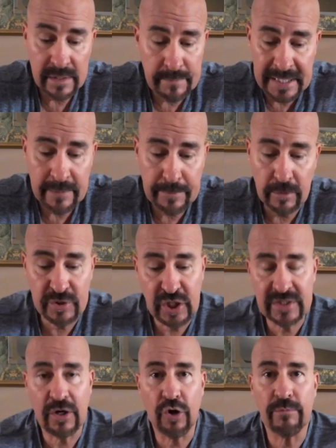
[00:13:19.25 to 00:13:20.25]
People
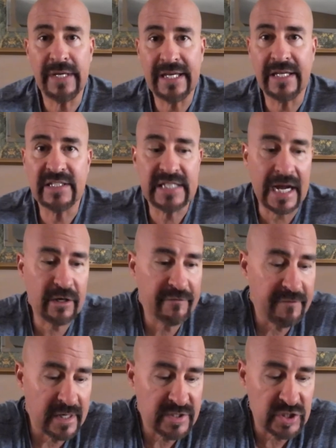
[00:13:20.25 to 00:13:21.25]
just aren't making
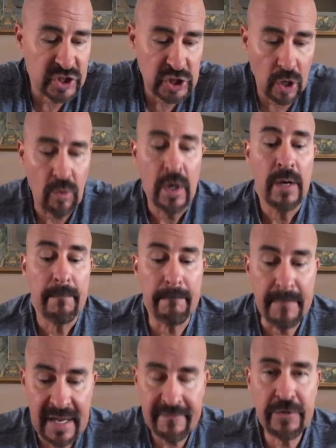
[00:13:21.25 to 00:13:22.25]
sacrifices. So
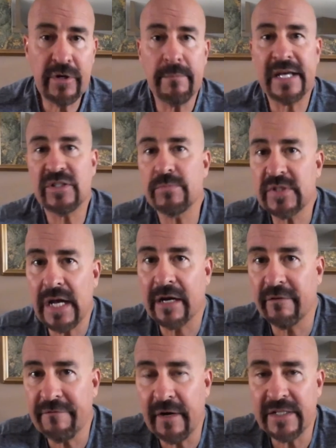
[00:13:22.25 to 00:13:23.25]
maybe you can make some
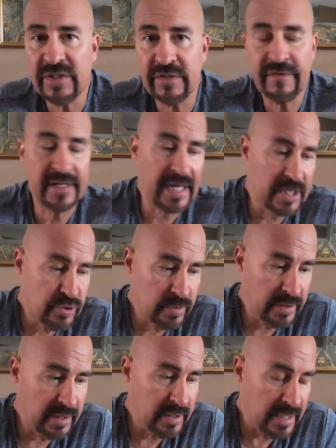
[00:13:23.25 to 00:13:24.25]
sacrifices
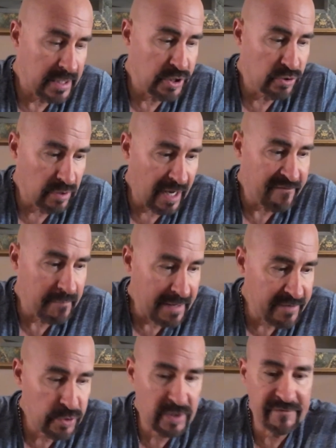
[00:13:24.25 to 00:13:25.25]
financially in your life.
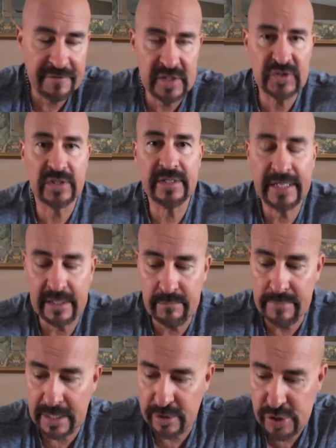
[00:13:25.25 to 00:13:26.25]
Maybe you can physically get in
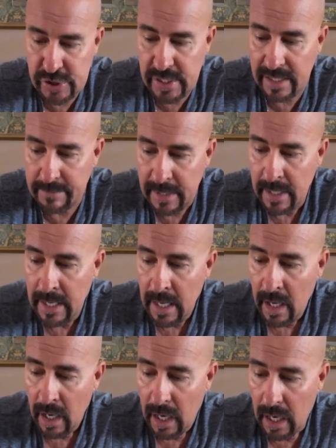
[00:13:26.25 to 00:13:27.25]
better shape.
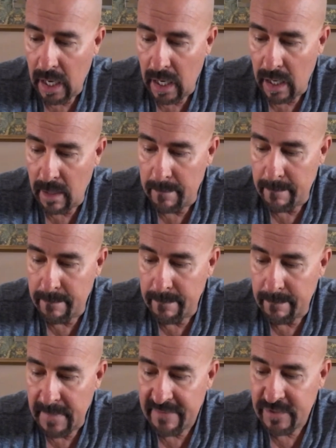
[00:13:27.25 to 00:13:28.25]

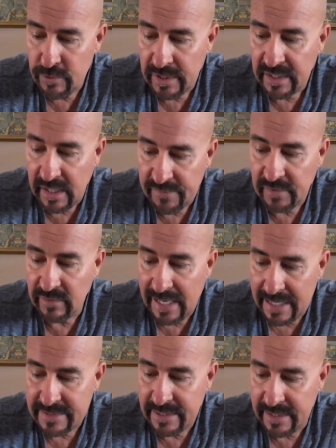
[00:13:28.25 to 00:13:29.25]
Maybe you can cut the
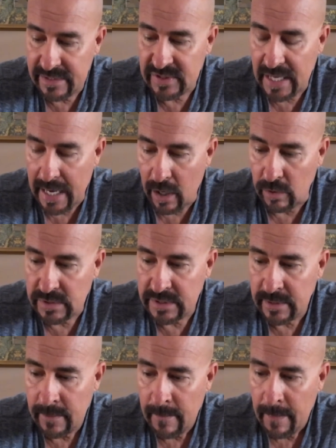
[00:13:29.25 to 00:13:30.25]
lattes
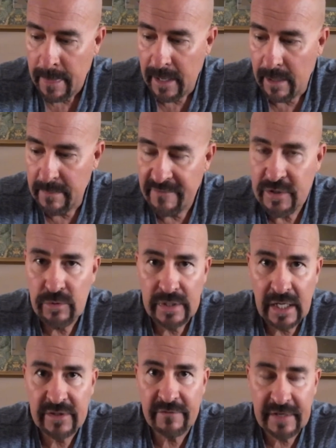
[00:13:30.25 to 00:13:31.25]
out. Maybe you can
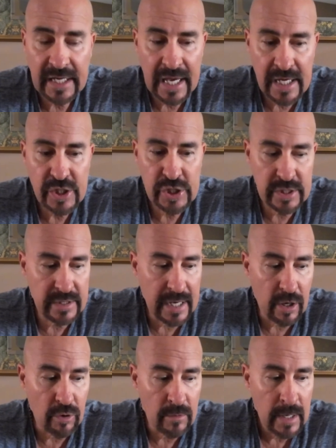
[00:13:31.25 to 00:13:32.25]
cut the vacation
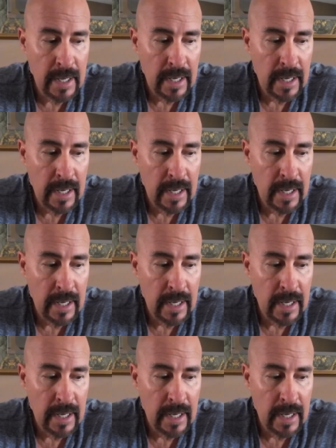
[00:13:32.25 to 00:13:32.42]
out.